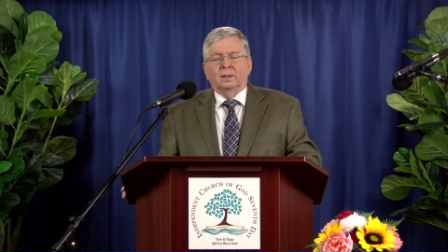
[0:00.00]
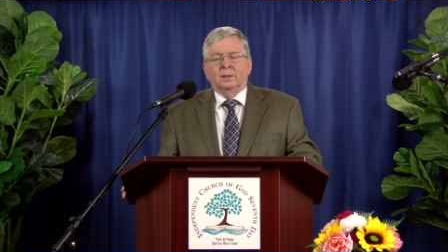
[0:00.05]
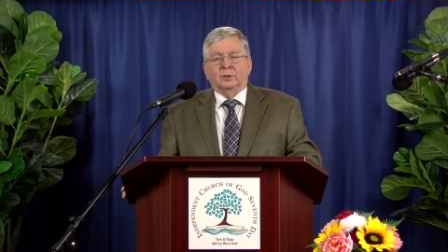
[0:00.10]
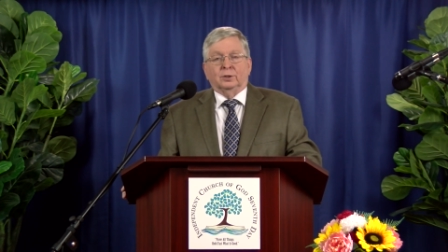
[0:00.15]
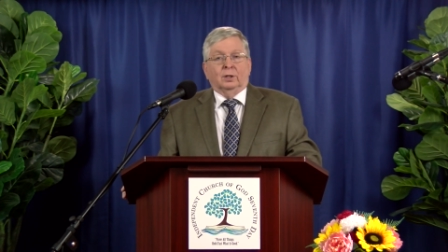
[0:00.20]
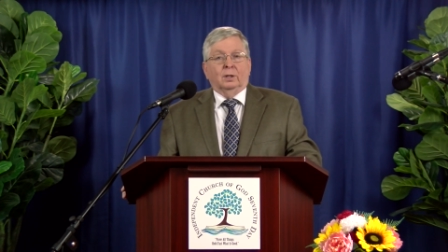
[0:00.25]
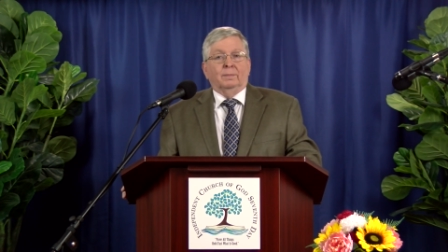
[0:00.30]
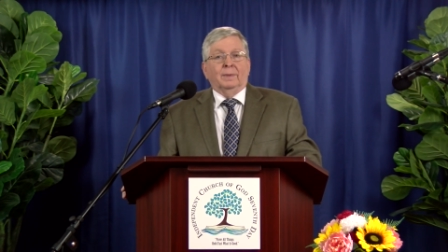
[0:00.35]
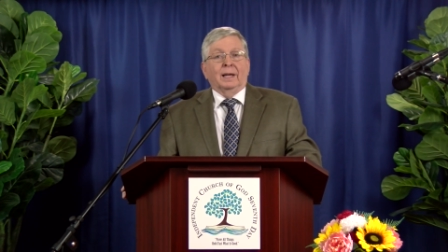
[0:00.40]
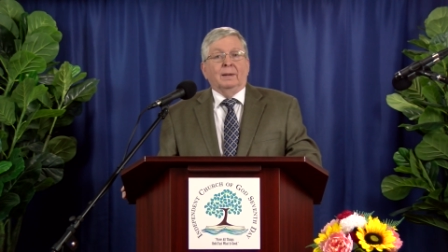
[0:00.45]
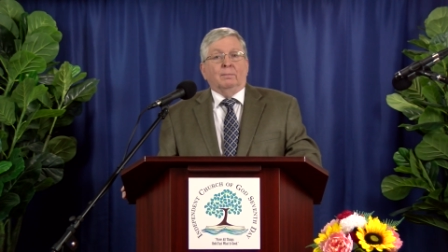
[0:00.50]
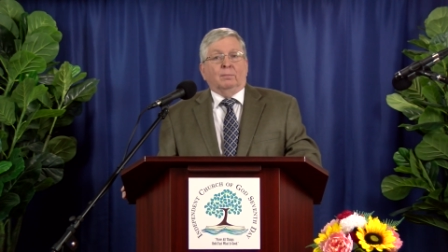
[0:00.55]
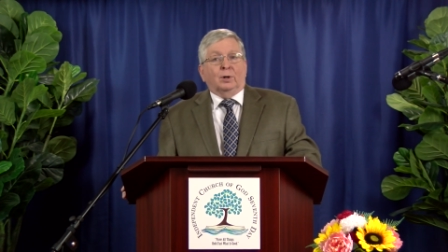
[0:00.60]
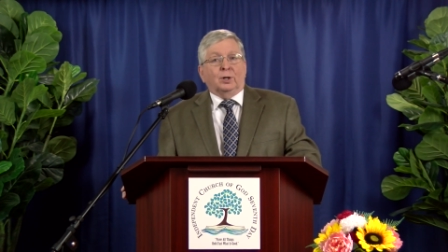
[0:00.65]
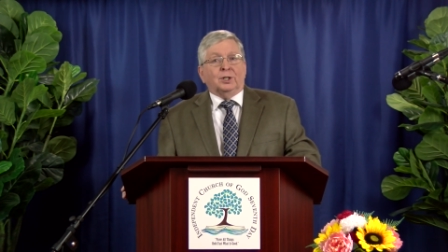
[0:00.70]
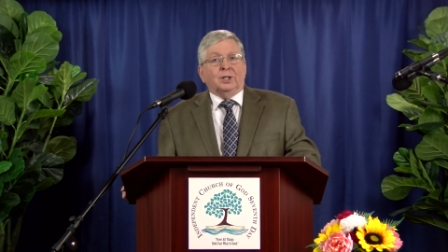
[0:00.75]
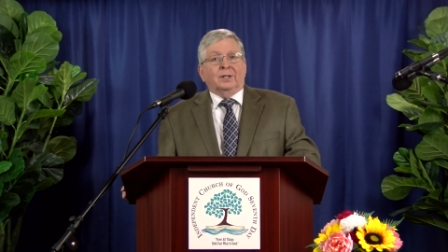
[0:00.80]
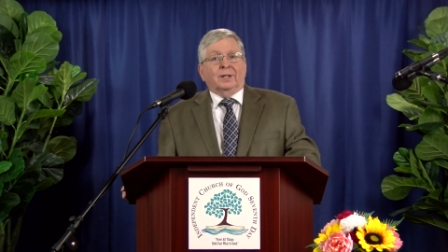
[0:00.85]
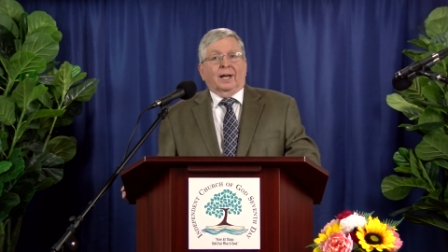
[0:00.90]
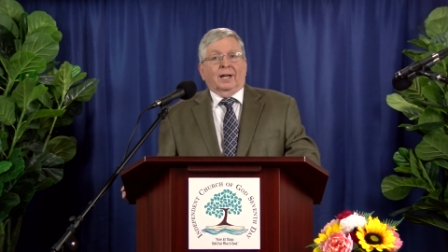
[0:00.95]
Some make
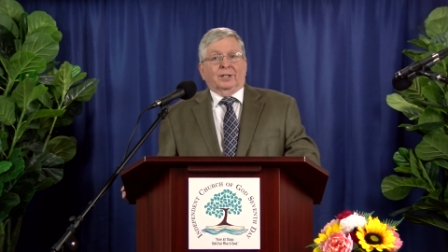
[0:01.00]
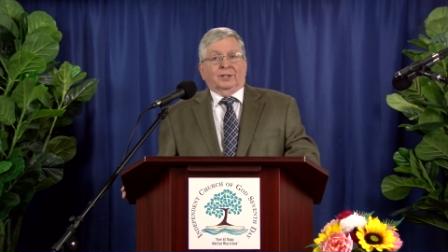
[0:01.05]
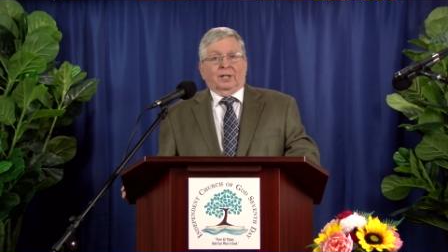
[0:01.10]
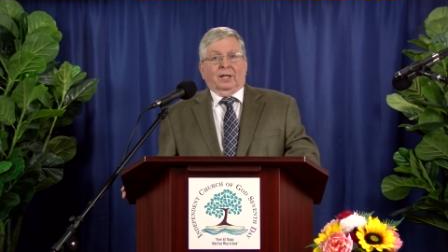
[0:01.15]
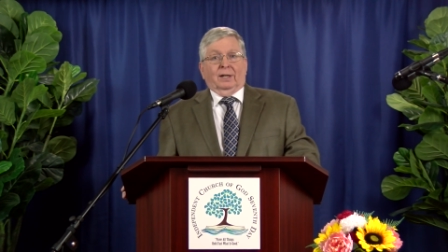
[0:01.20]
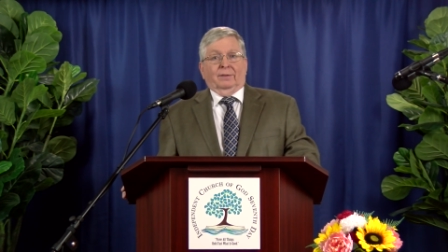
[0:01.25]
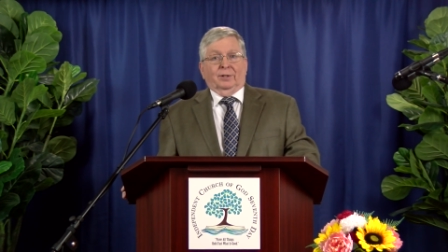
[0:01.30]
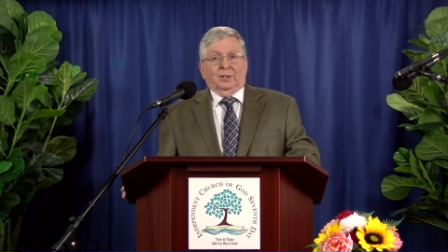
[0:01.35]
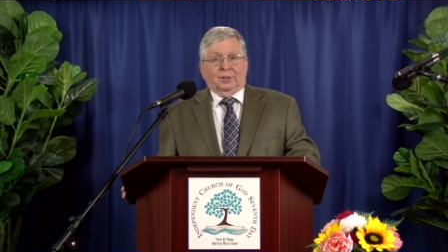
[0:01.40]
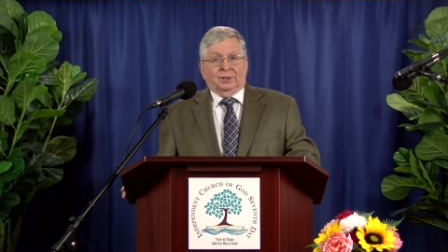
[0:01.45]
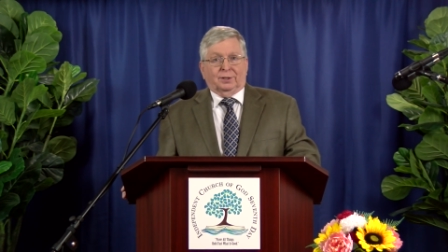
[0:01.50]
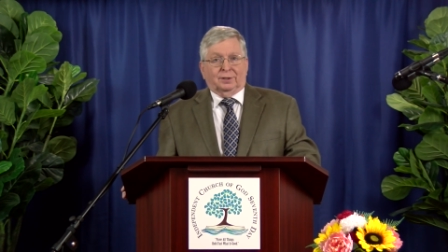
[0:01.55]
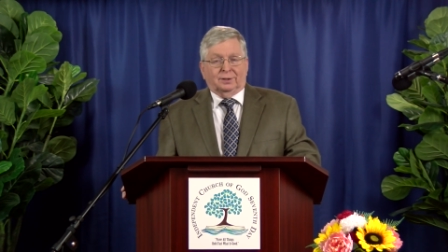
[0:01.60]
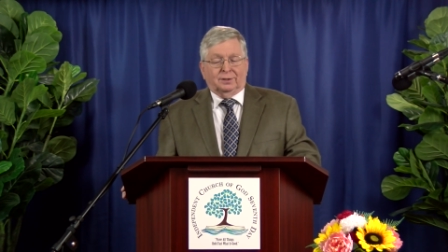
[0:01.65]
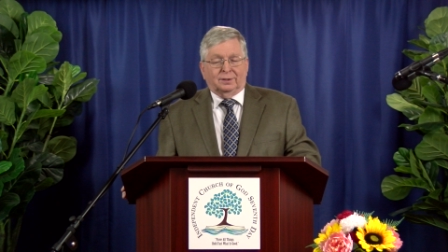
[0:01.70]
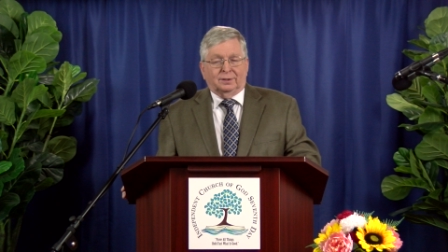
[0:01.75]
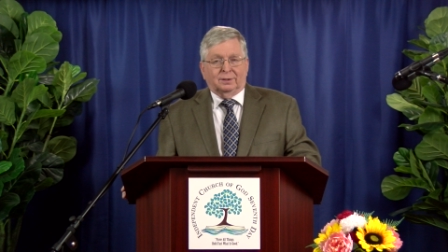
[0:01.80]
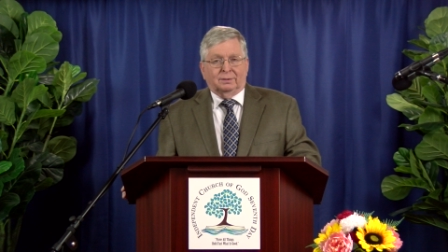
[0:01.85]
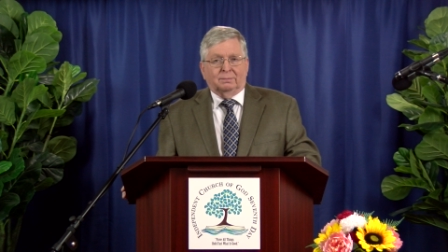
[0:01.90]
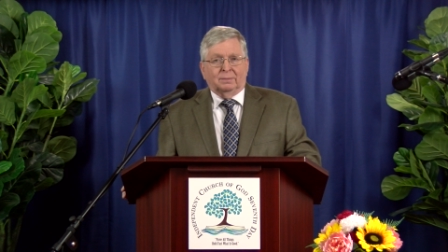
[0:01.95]
merchandise out of us